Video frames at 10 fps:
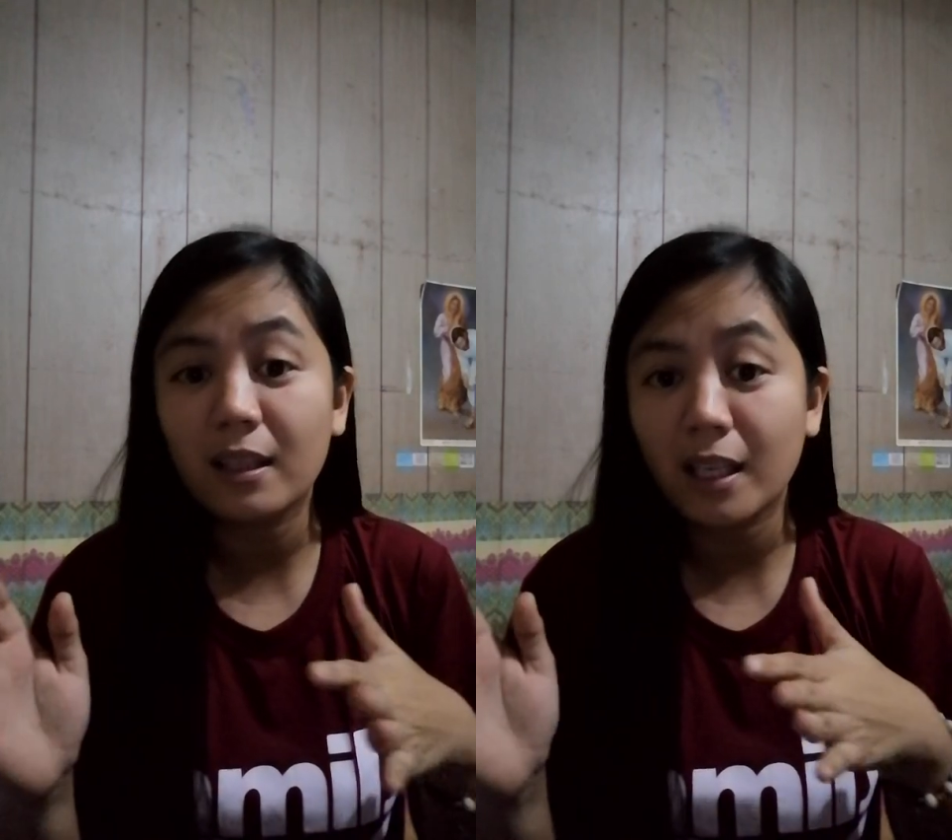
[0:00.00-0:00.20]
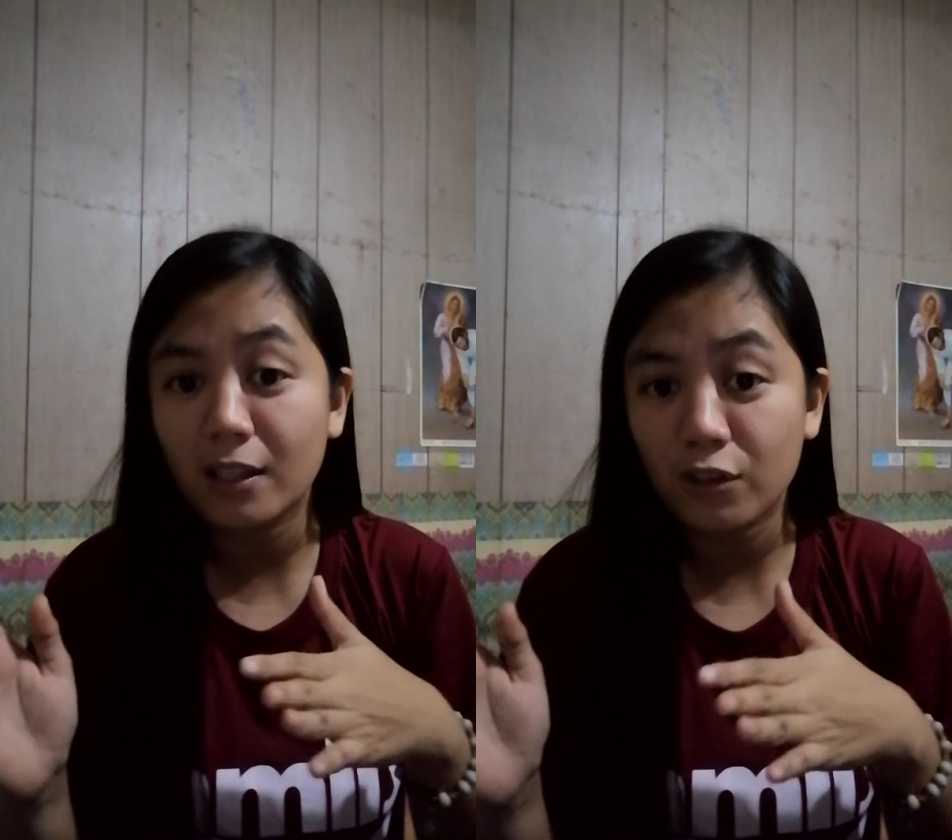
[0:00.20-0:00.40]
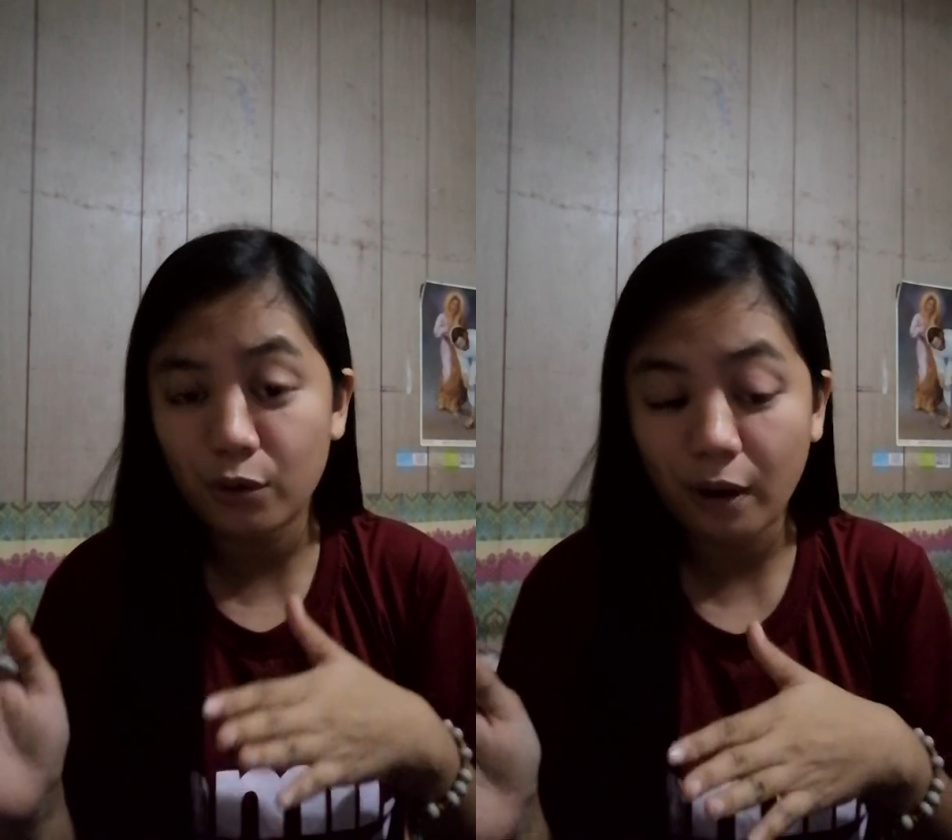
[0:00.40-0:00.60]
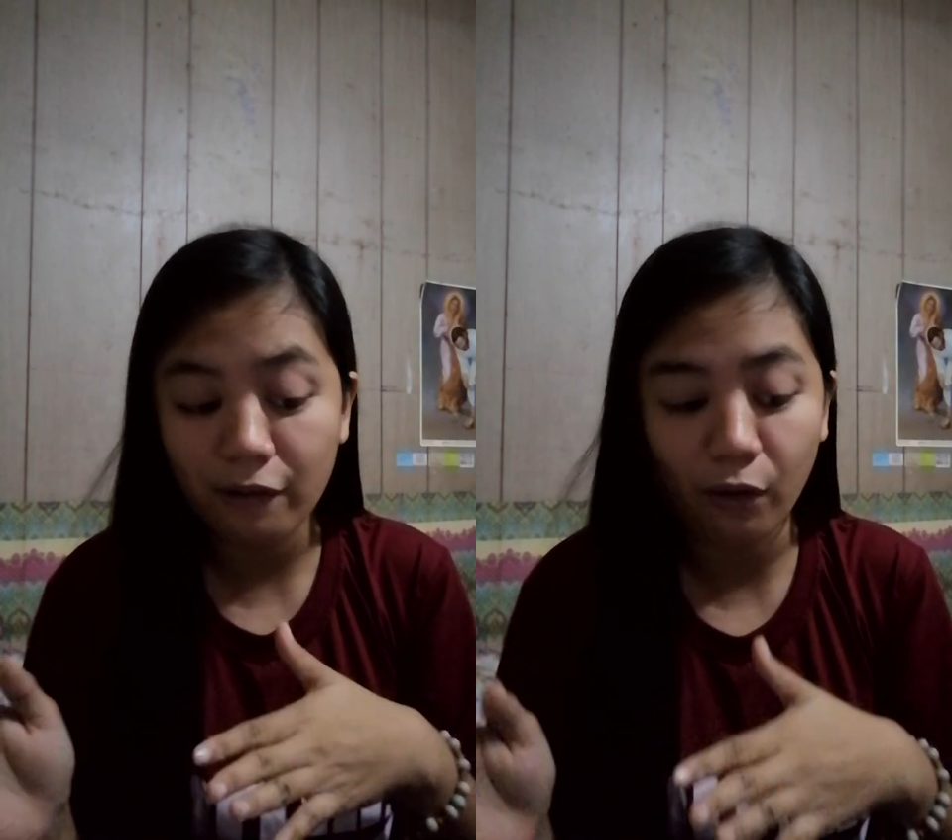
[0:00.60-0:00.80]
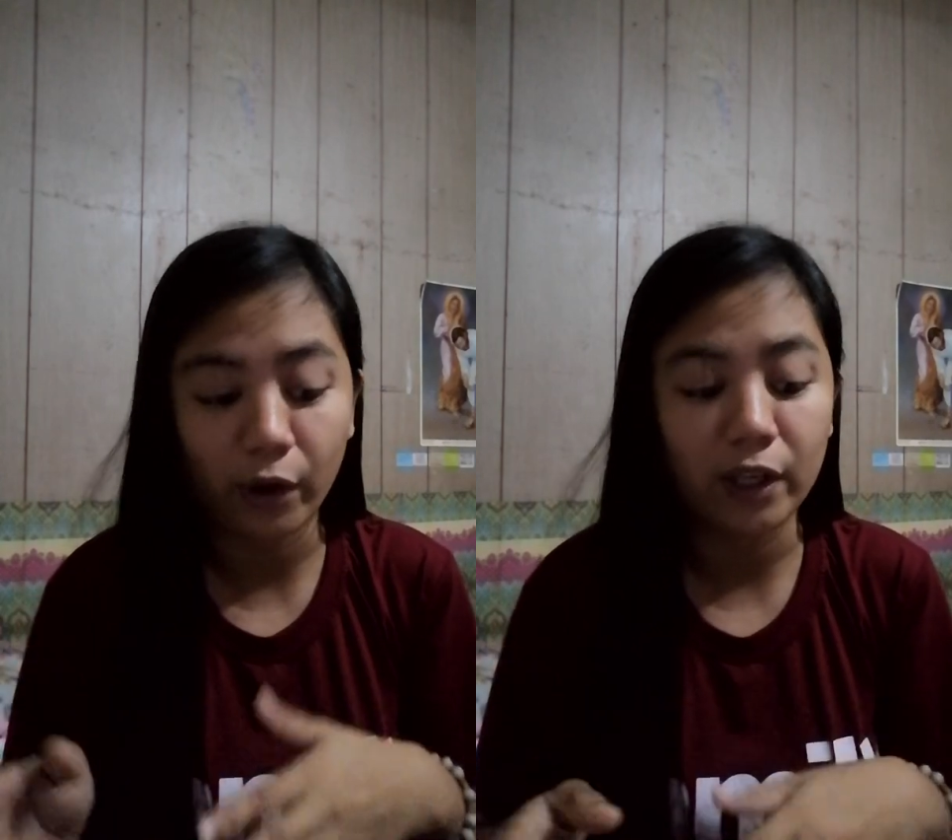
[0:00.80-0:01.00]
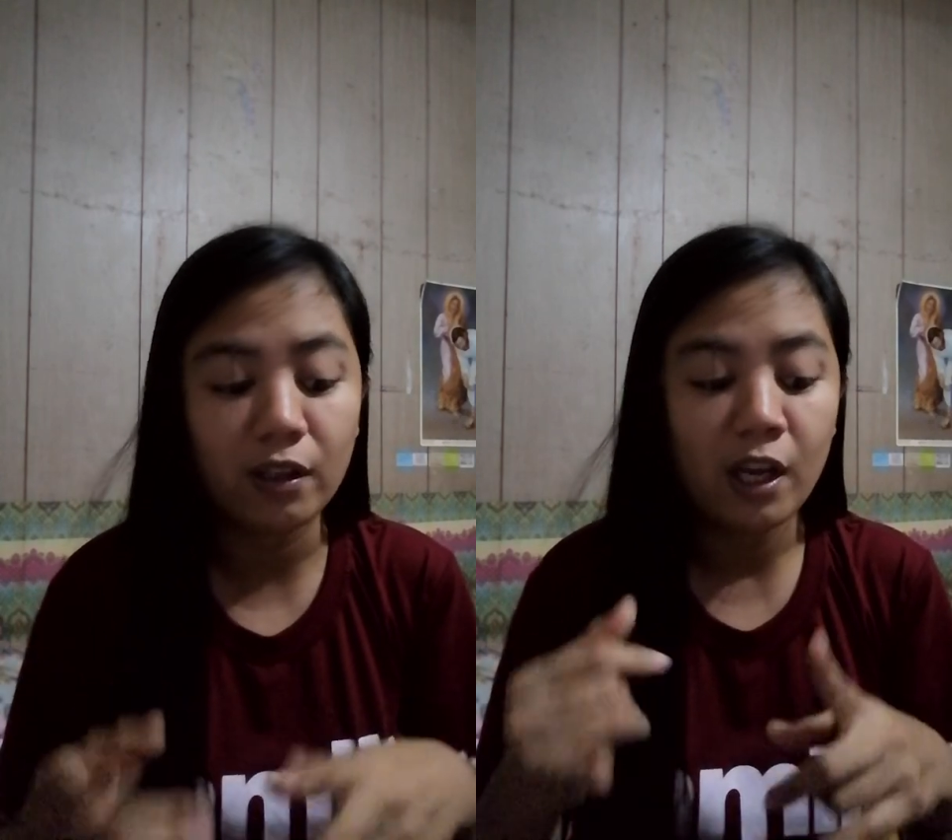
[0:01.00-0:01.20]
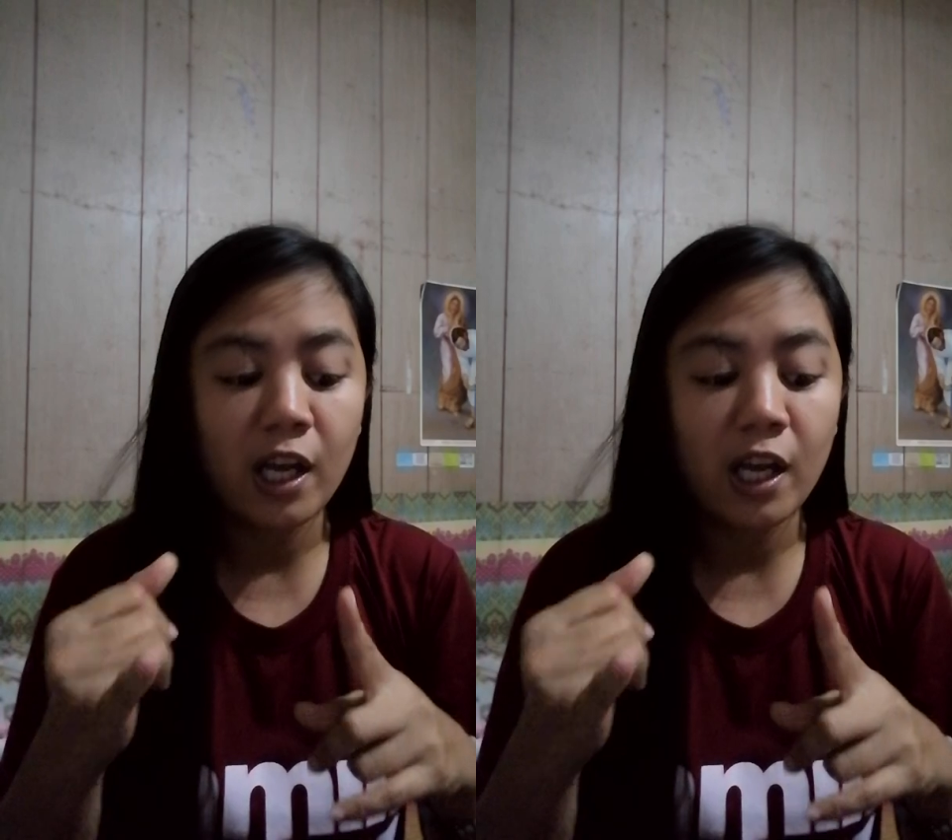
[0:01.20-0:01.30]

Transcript: need to avoid,